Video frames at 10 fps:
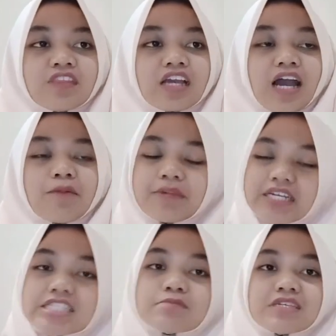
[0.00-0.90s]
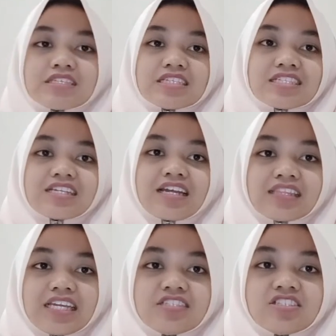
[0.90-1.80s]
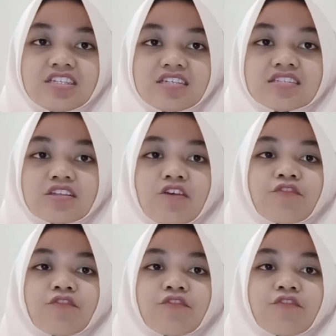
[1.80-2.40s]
the company's business strategies